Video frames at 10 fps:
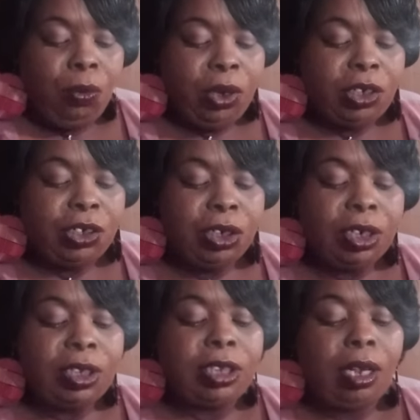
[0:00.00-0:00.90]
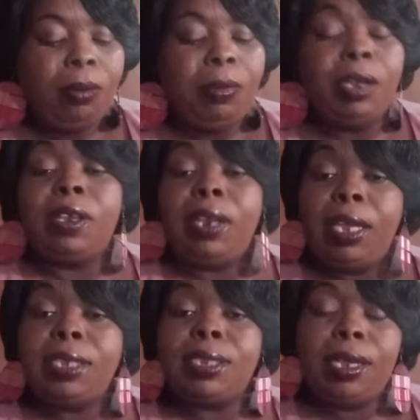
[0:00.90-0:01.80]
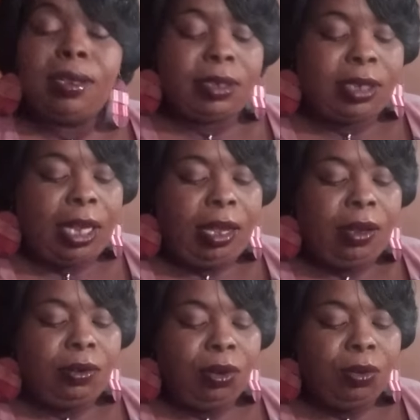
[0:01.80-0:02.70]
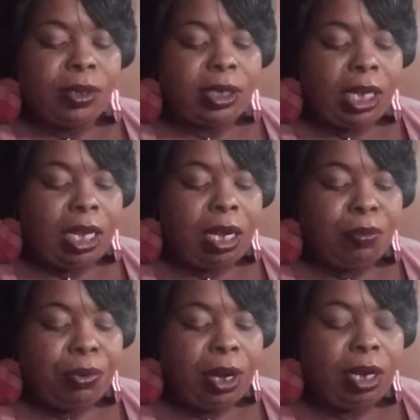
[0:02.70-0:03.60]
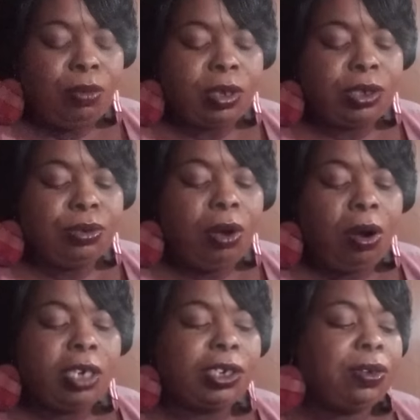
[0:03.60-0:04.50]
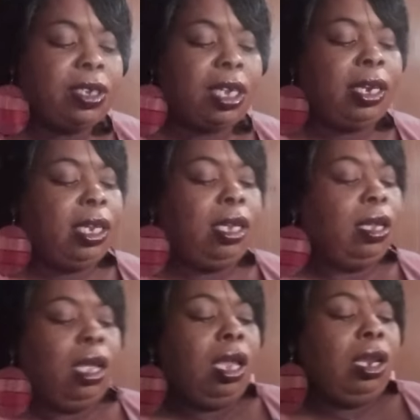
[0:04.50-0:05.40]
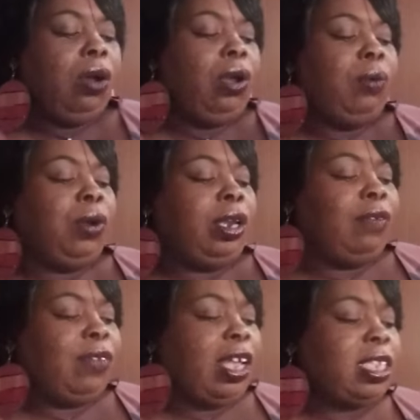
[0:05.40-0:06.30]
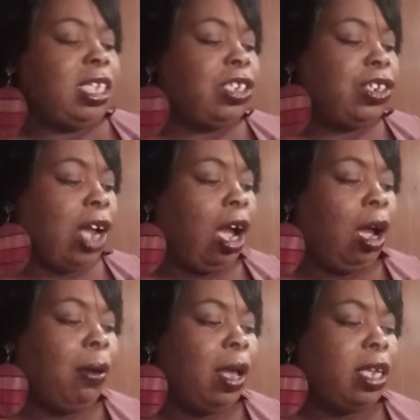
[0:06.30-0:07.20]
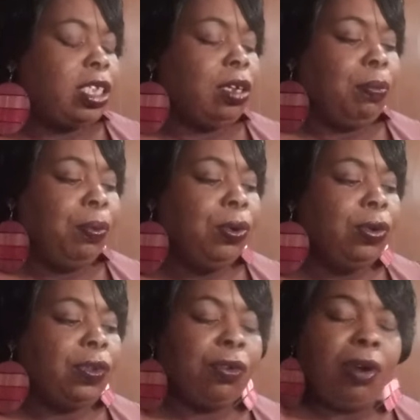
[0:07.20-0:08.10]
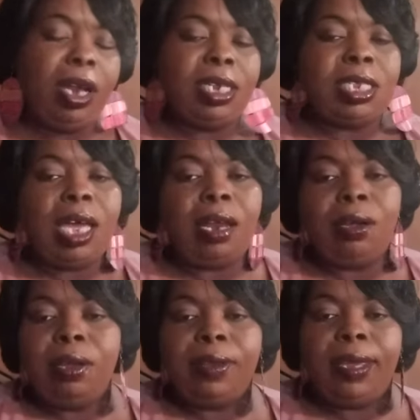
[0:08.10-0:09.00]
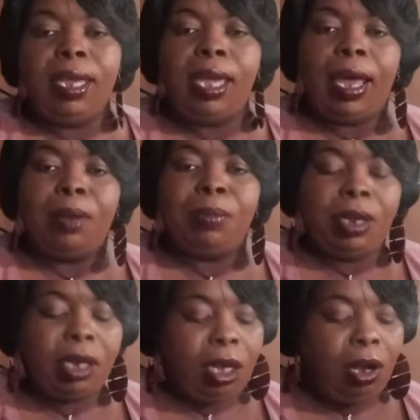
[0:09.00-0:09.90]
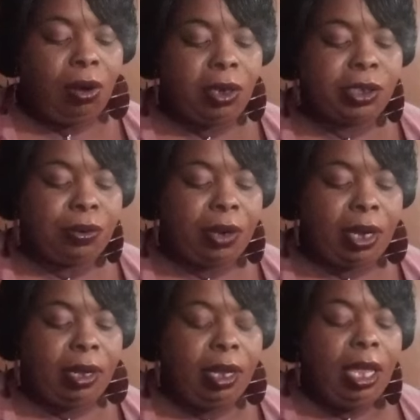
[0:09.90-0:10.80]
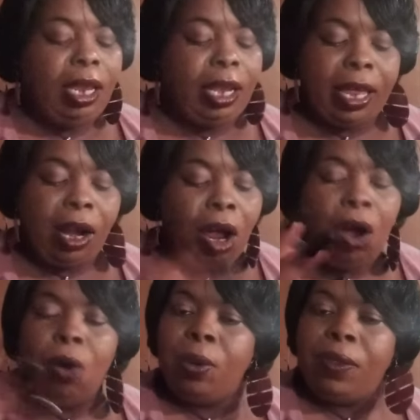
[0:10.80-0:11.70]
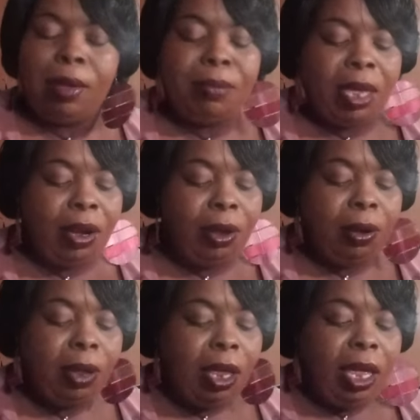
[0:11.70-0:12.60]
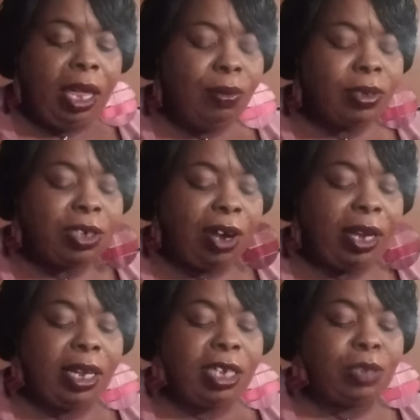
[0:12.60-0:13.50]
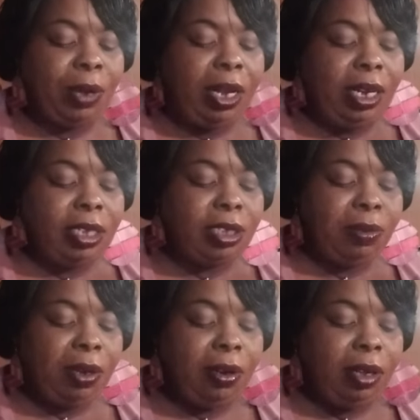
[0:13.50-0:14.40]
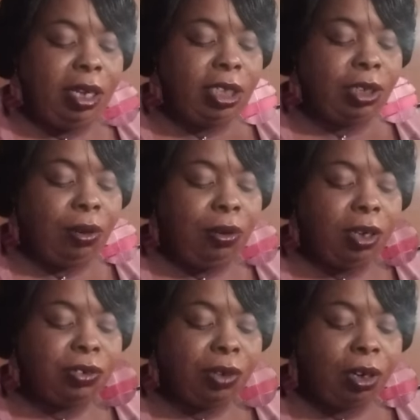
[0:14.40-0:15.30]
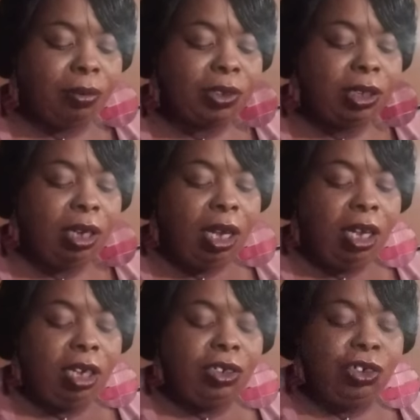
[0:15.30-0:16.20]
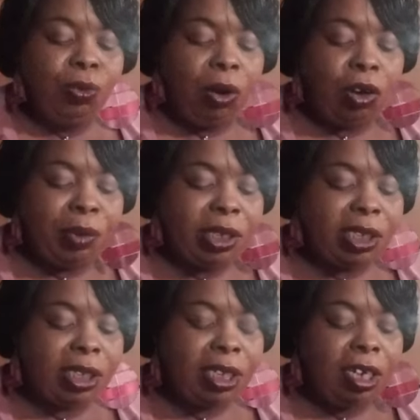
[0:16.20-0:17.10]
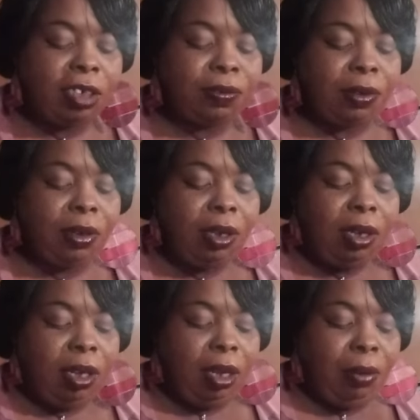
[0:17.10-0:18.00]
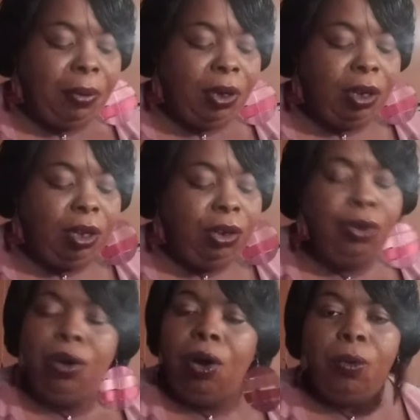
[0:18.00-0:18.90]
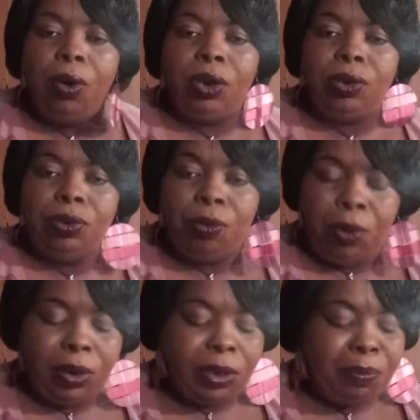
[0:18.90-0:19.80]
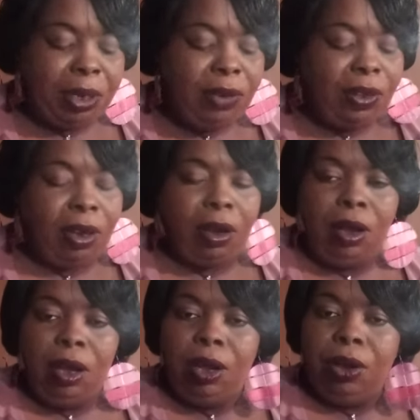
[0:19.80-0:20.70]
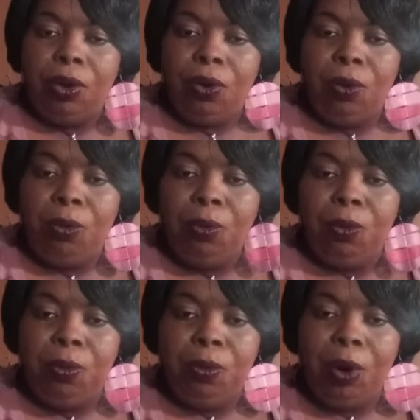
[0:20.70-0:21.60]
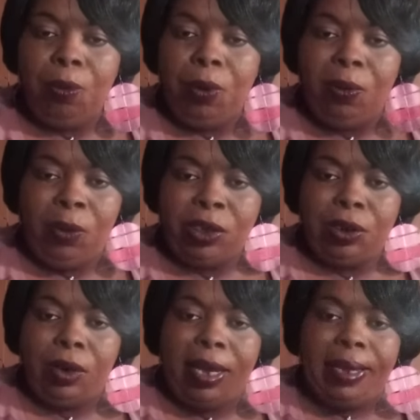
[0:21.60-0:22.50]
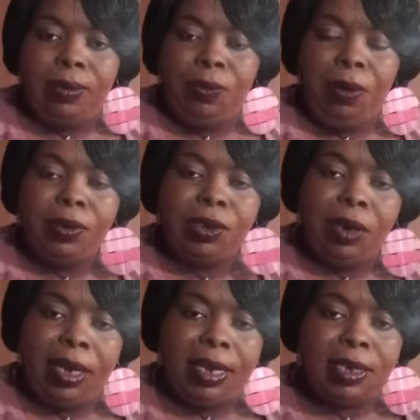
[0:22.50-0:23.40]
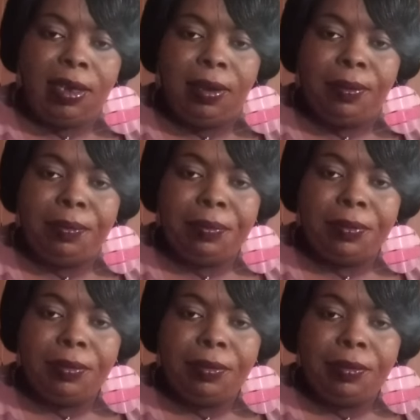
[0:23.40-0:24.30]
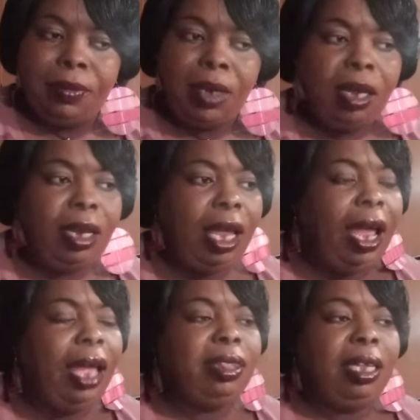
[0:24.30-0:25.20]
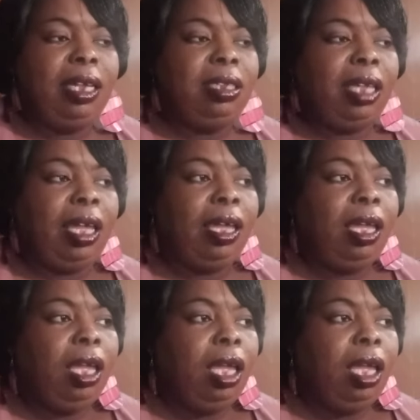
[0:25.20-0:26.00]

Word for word: Which shut some of the naysayers down who were saying that Brandon was too harsh on Zonika. No, he wouldn't. If that's his job to pull the greatness out of her, then he got to be a little harsh, okay? Later on, when they met up, he was trying to explain that to her. He told her straight up, she, you want to be successful, but you don't want to do the work to be there. What, what, what's your last, what was your last hit? Now, I think that